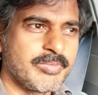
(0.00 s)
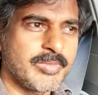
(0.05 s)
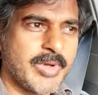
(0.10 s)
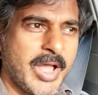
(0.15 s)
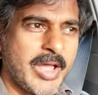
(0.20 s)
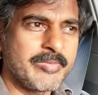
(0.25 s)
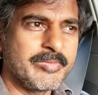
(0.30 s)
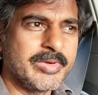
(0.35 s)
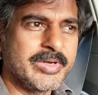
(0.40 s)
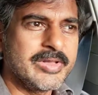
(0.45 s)

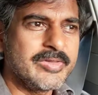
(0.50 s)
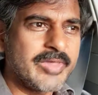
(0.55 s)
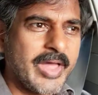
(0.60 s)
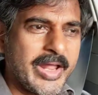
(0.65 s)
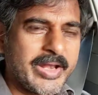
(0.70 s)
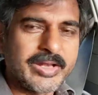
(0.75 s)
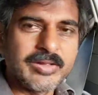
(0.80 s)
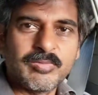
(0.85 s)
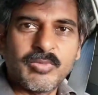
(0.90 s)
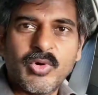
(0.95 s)
I've been
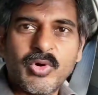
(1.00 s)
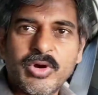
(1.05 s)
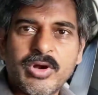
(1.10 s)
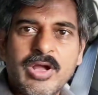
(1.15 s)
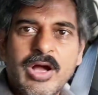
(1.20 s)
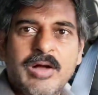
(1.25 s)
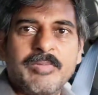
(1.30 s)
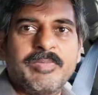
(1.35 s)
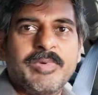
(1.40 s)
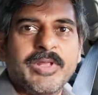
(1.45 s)
designing more
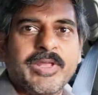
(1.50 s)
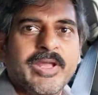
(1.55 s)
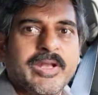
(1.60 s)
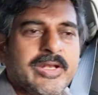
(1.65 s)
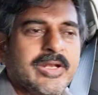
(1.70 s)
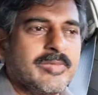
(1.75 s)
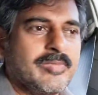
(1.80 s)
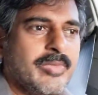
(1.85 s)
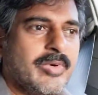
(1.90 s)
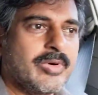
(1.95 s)

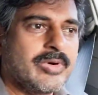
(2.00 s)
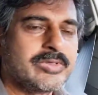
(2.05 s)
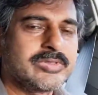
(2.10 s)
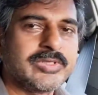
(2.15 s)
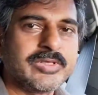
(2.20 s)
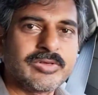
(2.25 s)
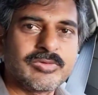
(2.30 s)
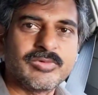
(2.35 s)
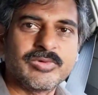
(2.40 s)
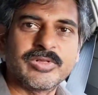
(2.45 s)
complicated boards,
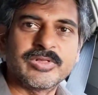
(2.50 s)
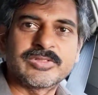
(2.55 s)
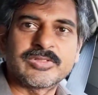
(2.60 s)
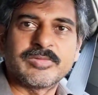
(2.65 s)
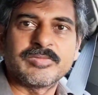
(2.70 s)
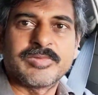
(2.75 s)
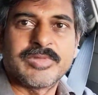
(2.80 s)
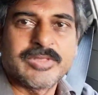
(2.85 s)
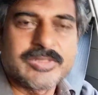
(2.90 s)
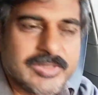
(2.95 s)
including
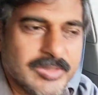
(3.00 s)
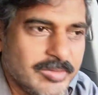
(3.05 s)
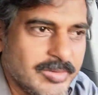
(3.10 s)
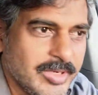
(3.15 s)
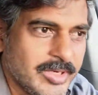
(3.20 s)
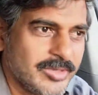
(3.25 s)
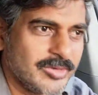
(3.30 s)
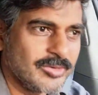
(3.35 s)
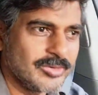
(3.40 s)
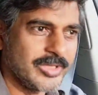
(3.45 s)
something
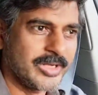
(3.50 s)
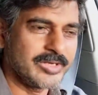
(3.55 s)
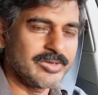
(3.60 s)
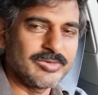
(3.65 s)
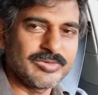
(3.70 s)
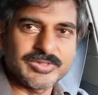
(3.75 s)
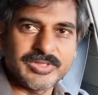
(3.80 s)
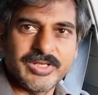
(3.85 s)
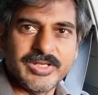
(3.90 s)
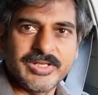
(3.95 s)
similar to that
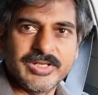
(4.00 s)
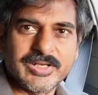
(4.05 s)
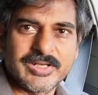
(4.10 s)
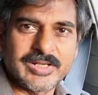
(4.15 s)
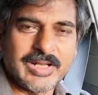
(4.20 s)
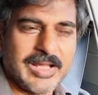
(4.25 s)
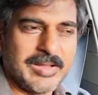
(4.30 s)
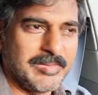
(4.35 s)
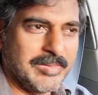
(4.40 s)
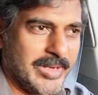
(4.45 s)
you see in a
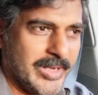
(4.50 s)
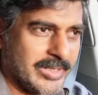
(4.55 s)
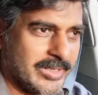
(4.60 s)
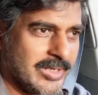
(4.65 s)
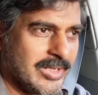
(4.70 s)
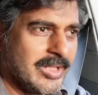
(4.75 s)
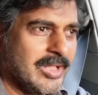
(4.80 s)
tablet.